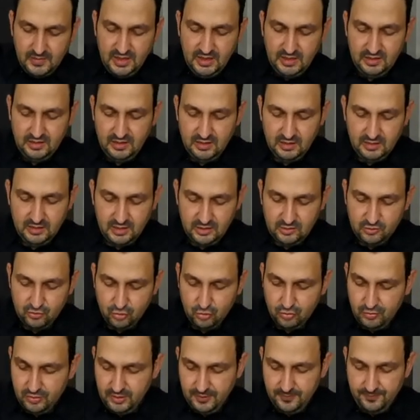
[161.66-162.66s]
I think that
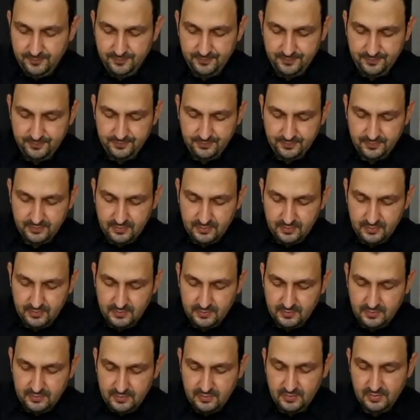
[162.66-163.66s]

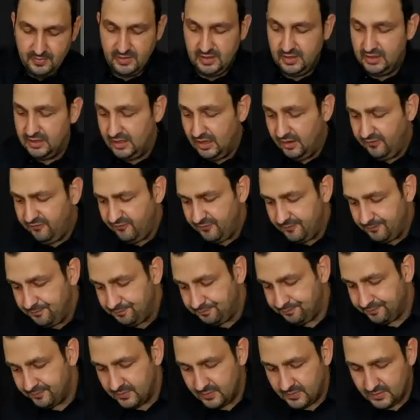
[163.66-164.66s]
should be enough.
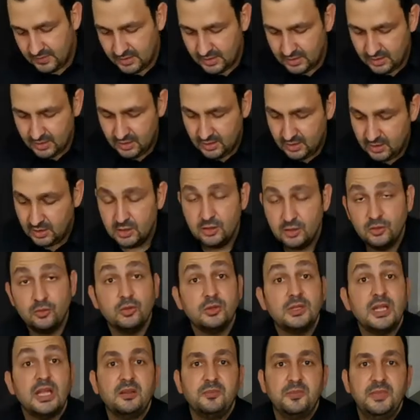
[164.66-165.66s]
To
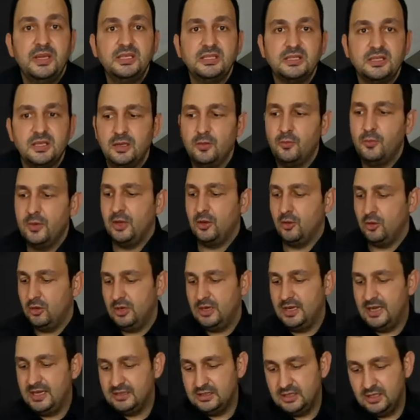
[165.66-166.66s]
that mix, we're
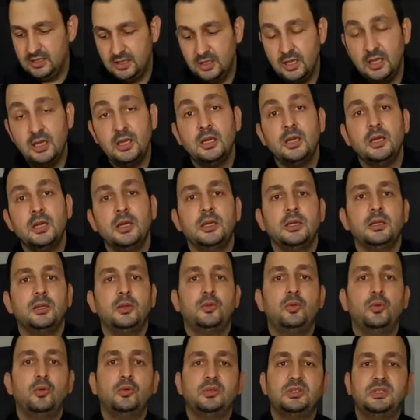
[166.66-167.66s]
gonna add
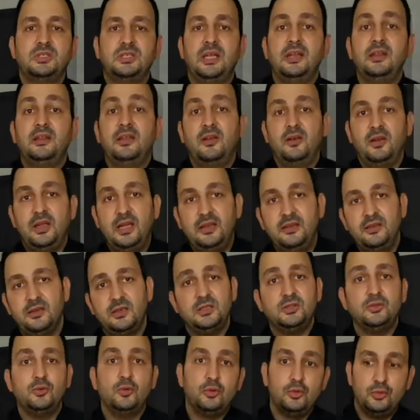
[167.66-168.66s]
2
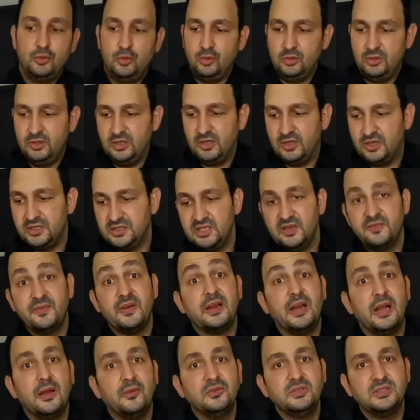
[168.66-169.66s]
centiliters or 2/3 of
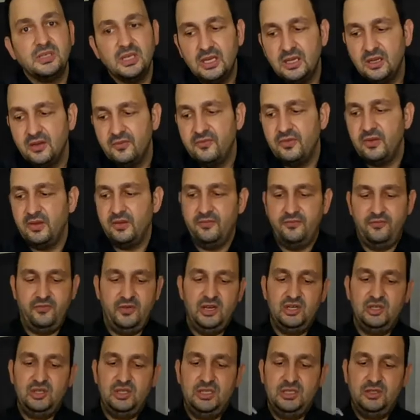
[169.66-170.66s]
an ounce of
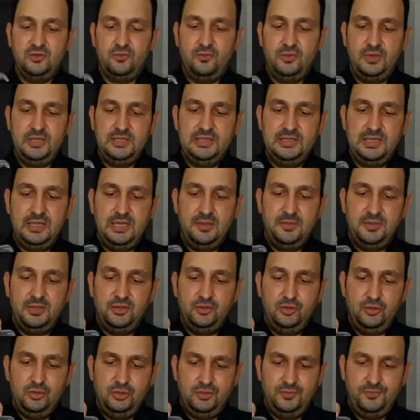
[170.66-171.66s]
freshly squeezed lemon
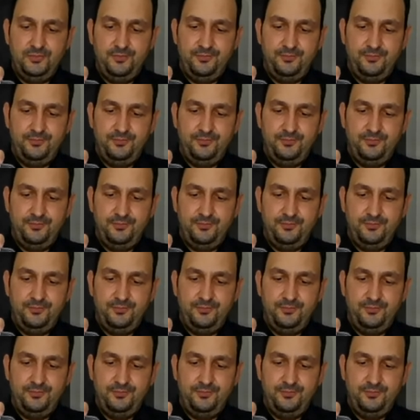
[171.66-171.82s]
juice.